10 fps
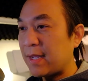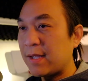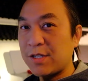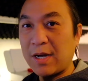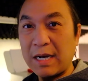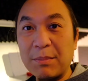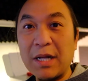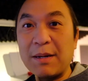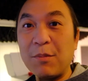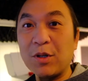So I can
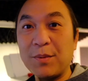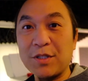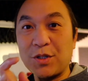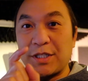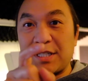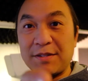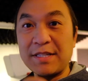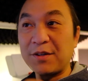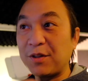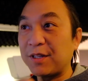plug in multiple sources,
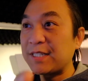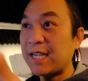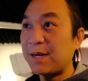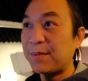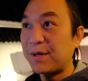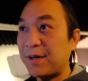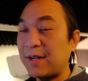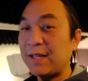including this camera,